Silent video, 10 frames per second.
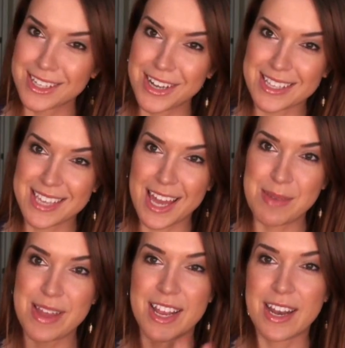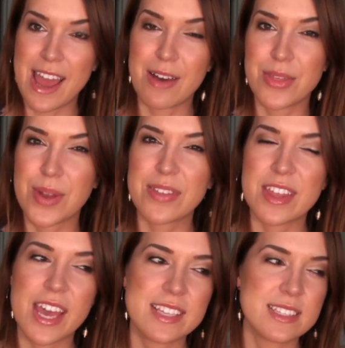Glitter has kind of been in and out
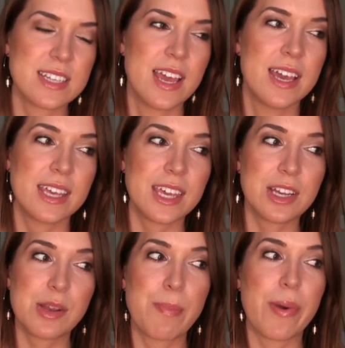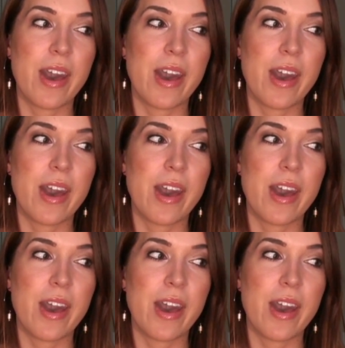throughout the last year,